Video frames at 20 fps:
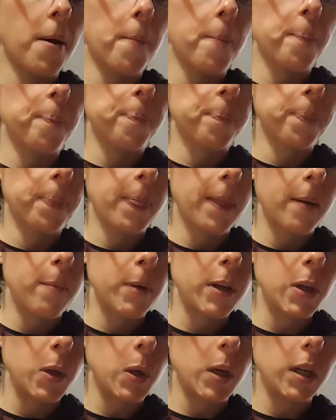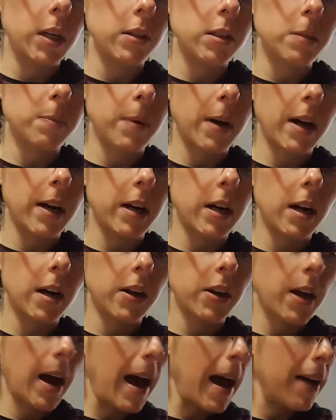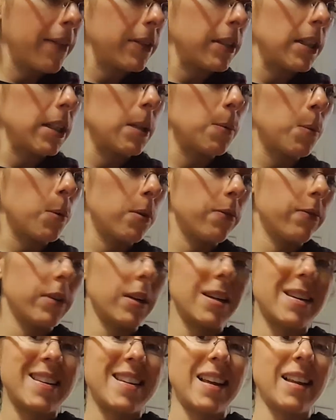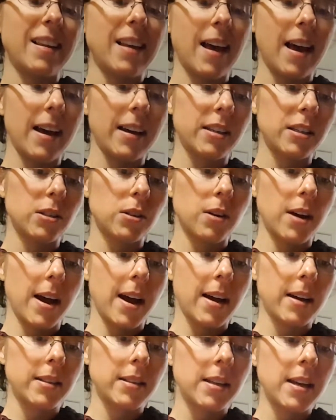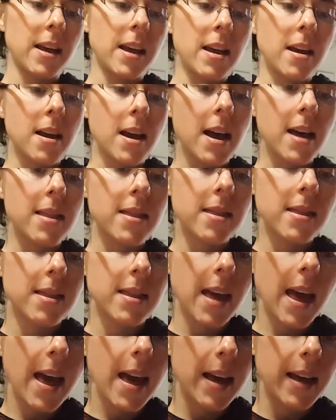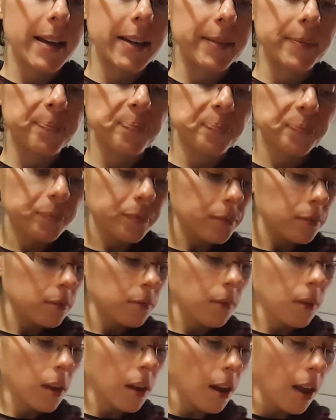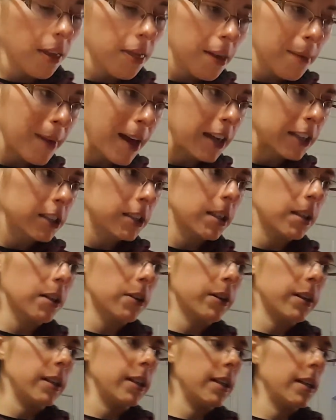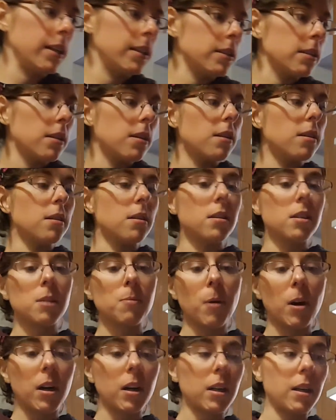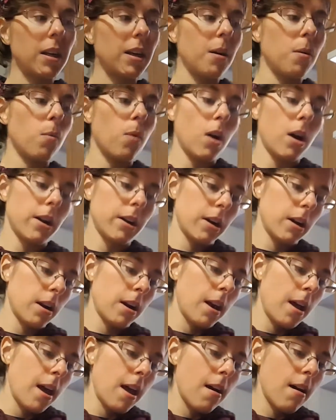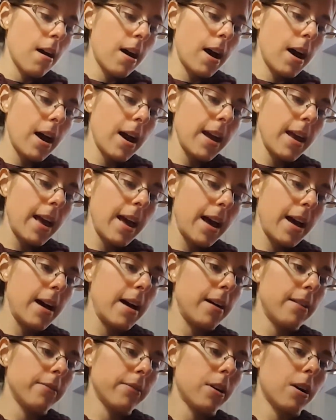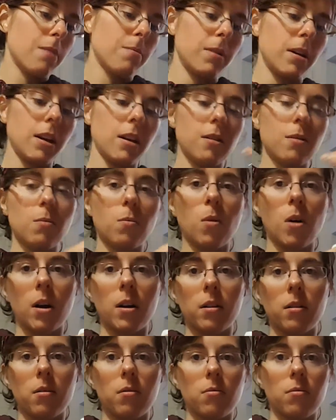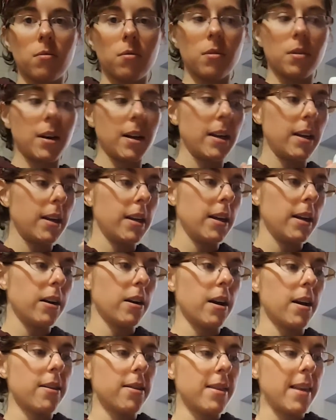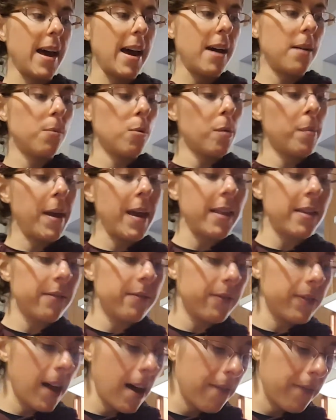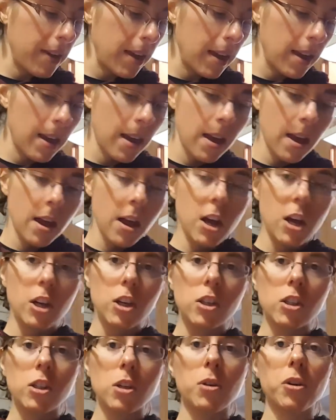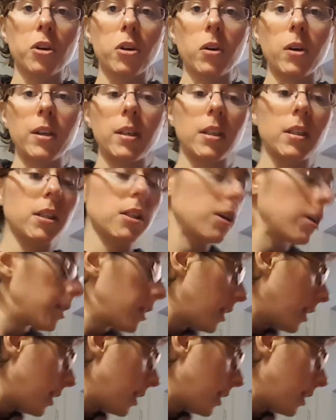but you can use butter. Half a teaspoon vanilla extract, and then the magic ingredient, sparkling water. I have carbonated water right here, and that will make them fluffy. So you're going to start